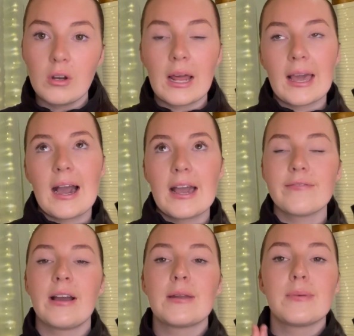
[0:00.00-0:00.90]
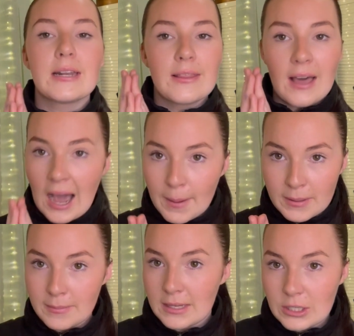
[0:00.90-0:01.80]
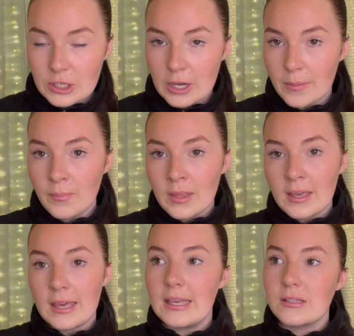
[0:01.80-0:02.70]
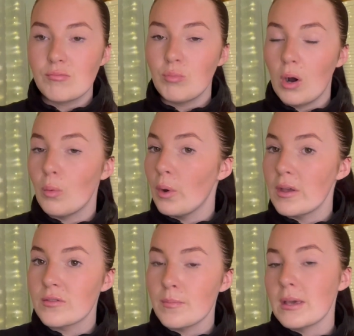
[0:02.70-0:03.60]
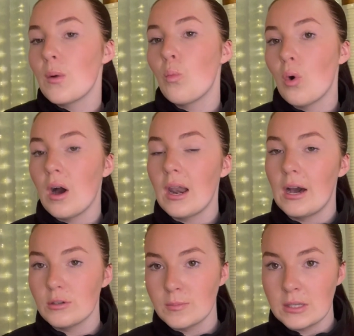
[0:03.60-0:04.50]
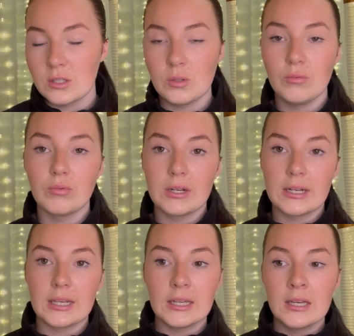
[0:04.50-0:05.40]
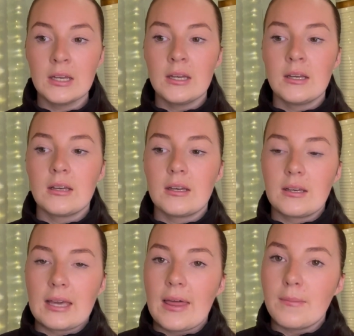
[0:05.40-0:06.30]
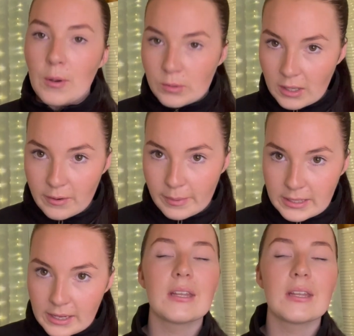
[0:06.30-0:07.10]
Like, I find being in the happy medium is what works for me and what allows me to really get the most out of my day.